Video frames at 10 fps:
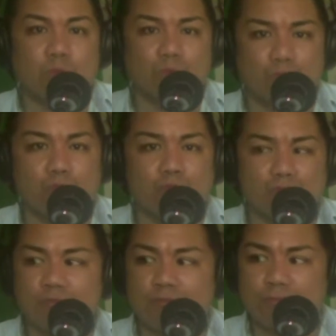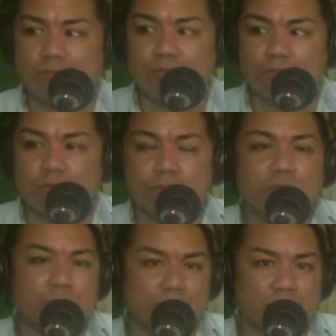
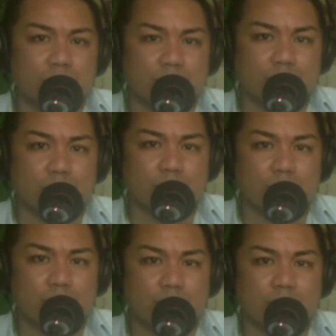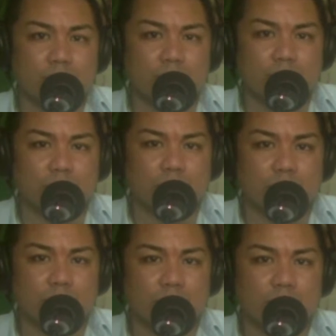
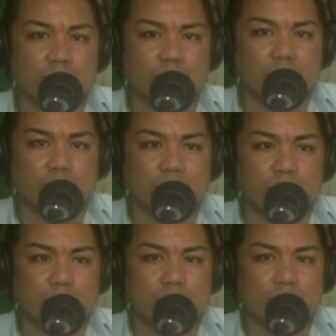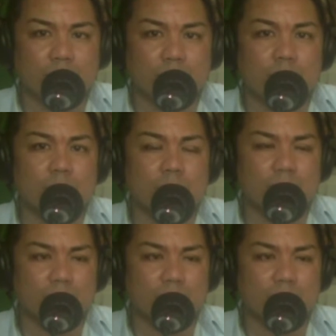No words are spoken by the person on screen.